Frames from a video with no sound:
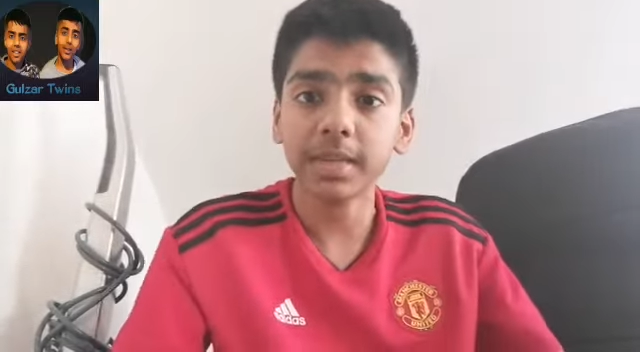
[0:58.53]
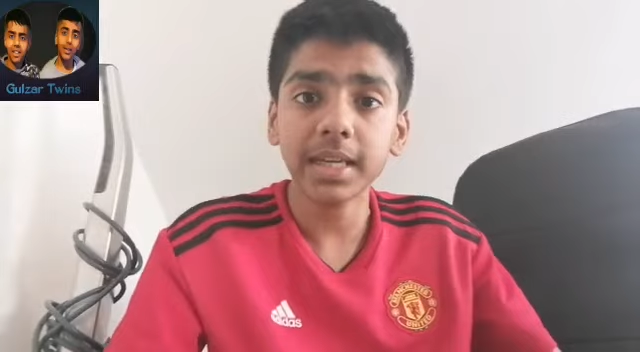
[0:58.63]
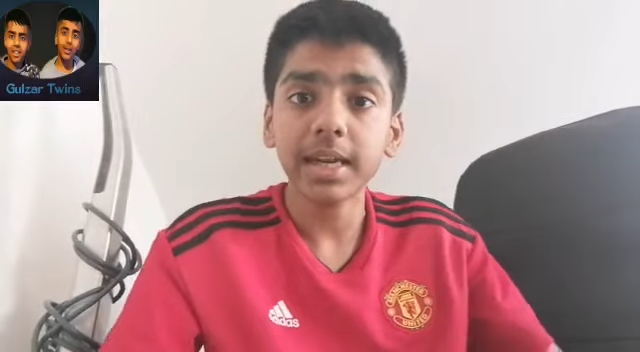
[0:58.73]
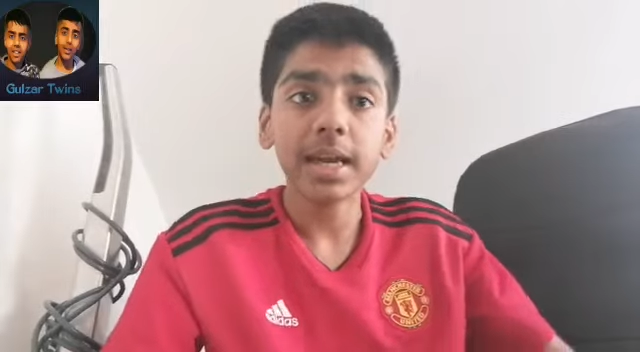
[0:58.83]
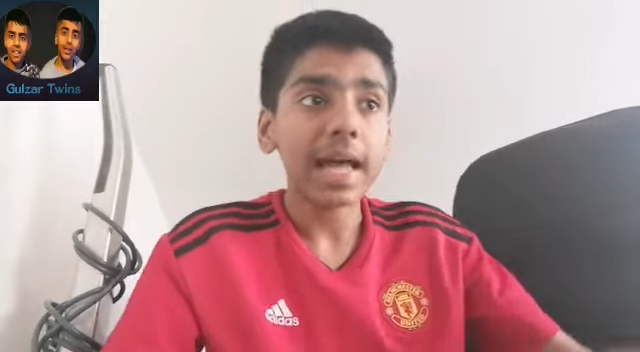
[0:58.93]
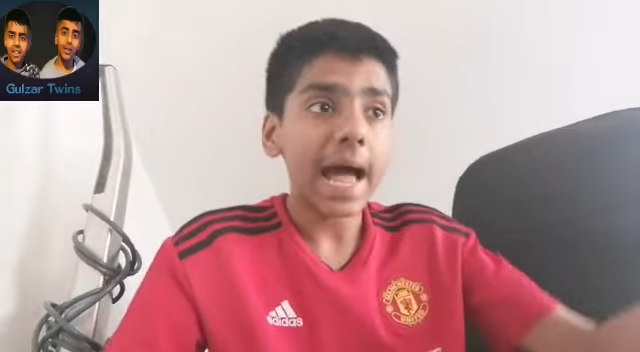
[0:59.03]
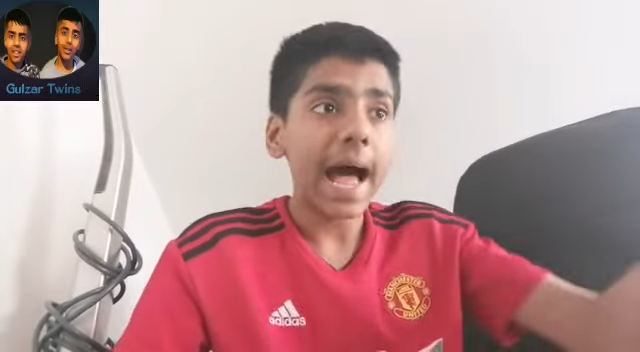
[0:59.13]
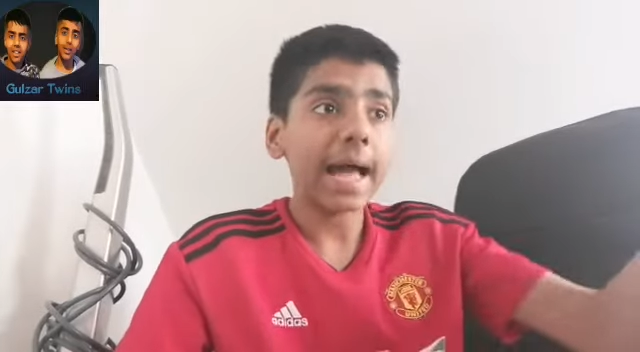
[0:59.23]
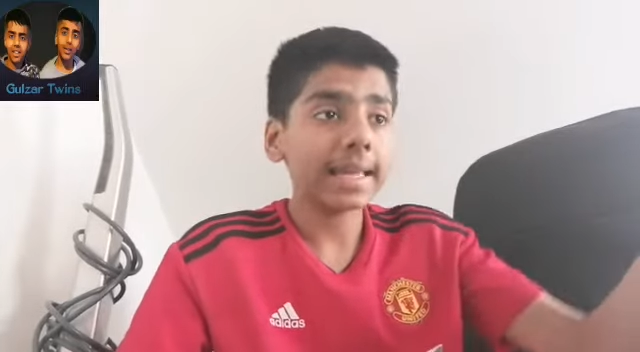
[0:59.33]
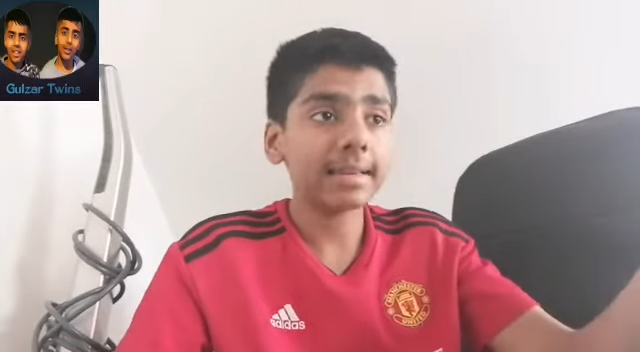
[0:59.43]
me.
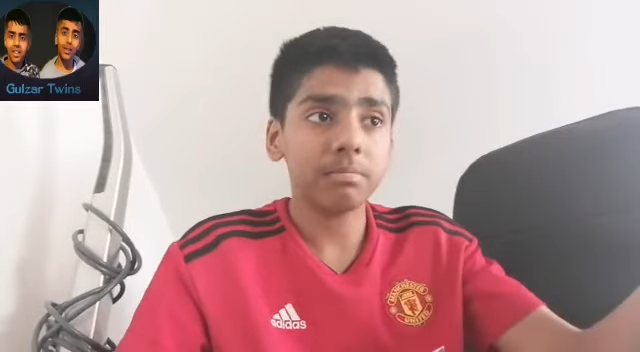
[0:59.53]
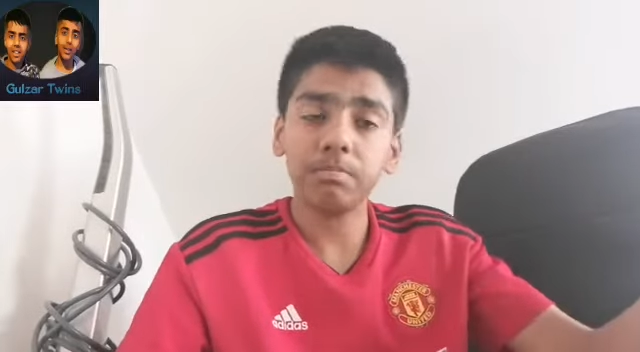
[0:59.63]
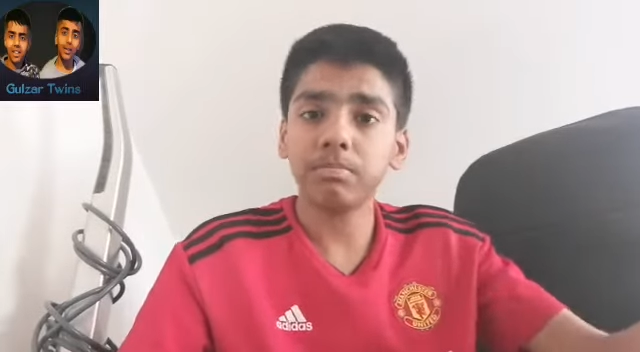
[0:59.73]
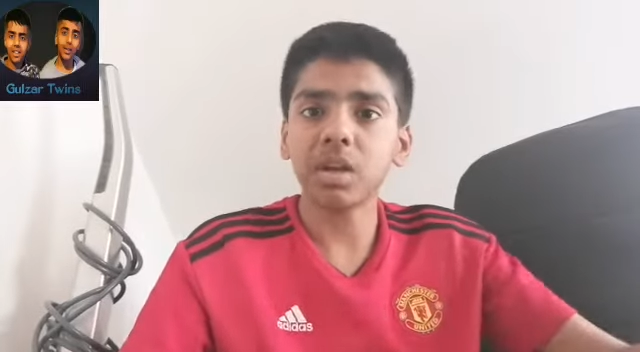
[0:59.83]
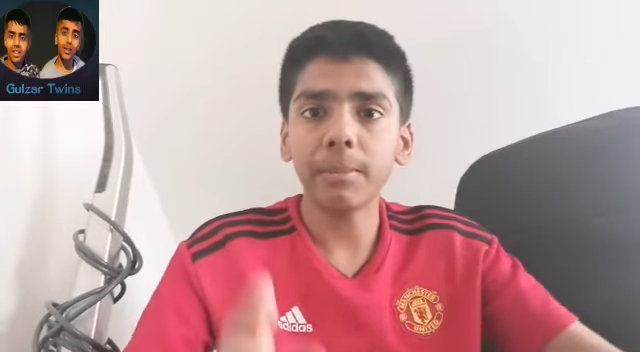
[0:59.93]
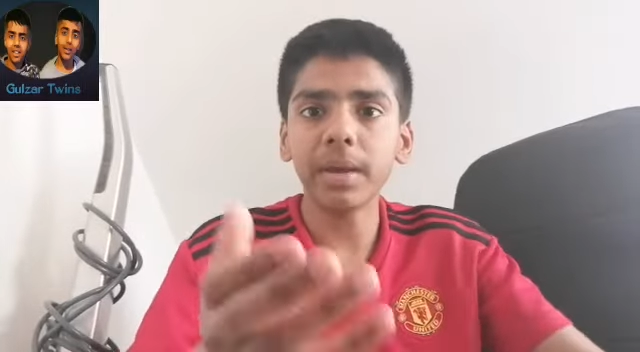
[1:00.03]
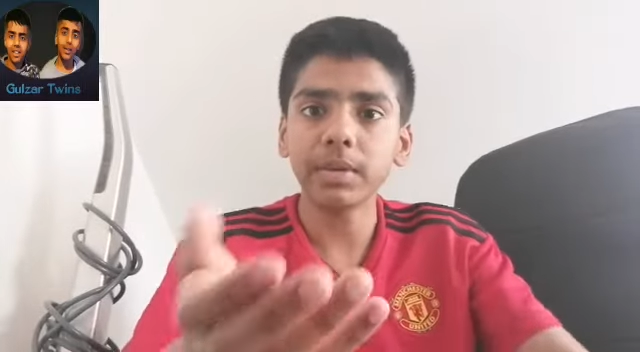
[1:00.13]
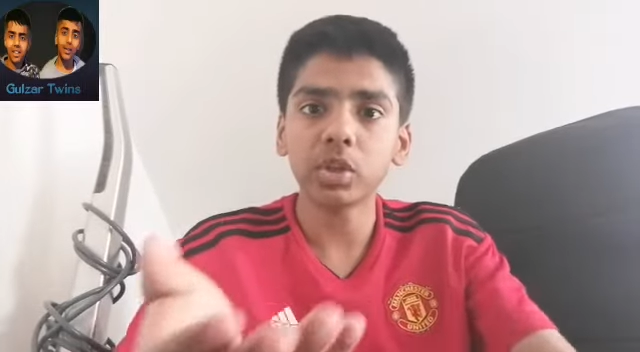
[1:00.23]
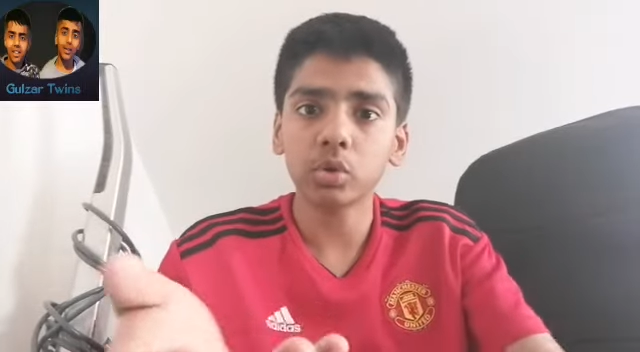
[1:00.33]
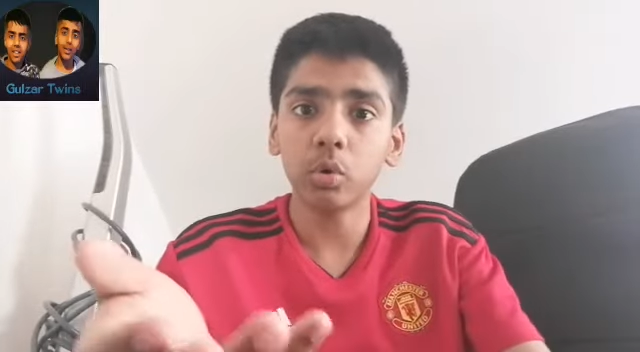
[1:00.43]
Some
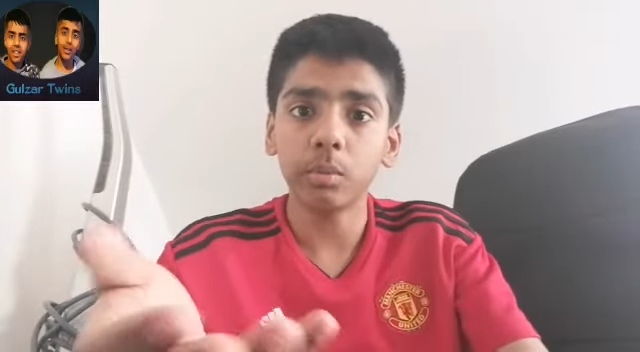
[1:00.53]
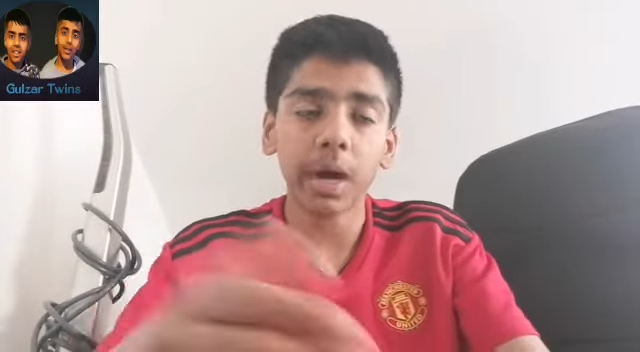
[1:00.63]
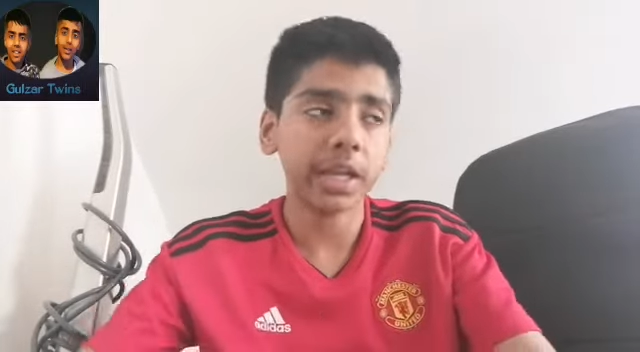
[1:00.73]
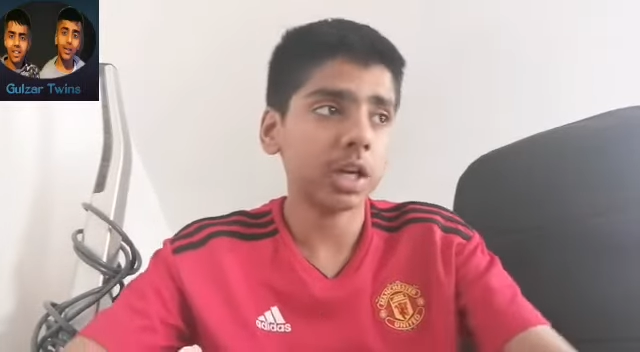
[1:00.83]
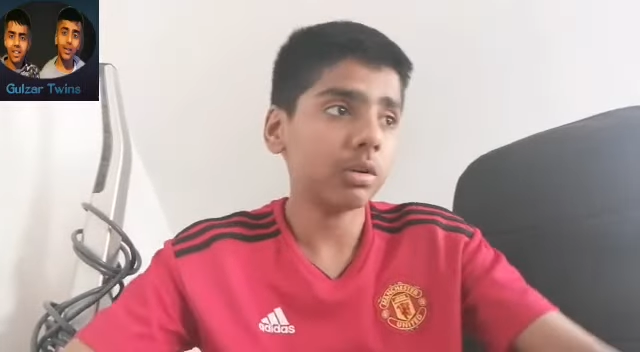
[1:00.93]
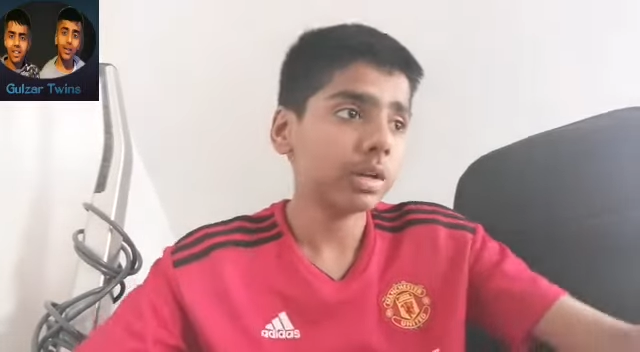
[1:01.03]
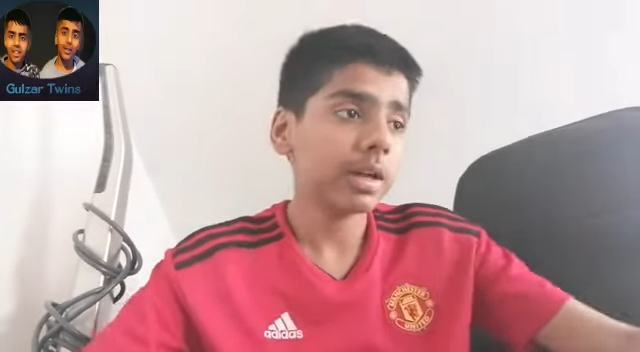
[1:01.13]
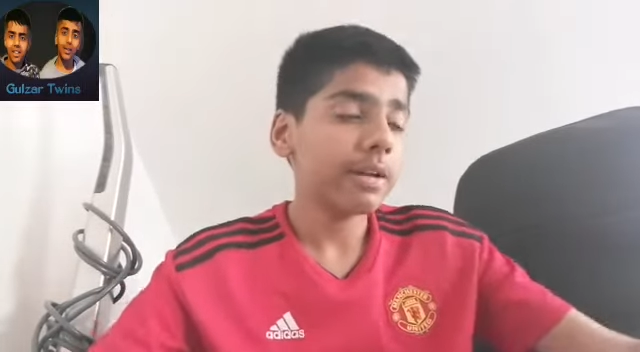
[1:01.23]
people in school might know.